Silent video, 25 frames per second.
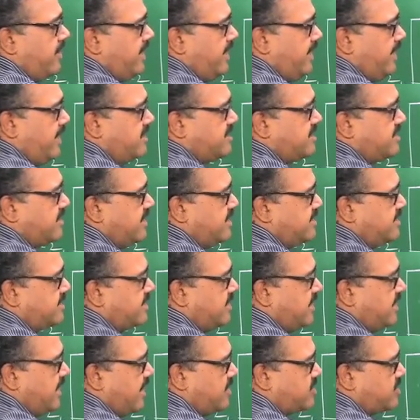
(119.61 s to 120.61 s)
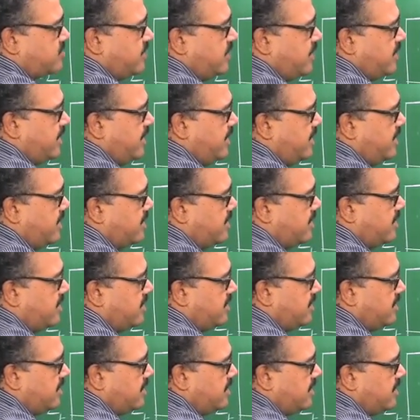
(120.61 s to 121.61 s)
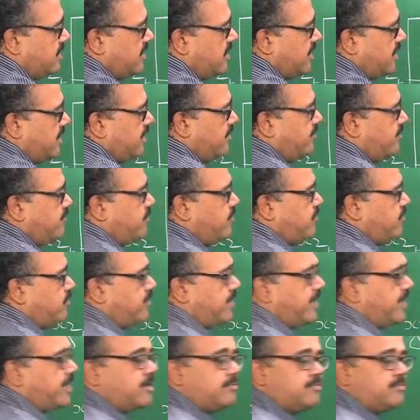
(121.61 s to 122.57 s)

each region has only a few data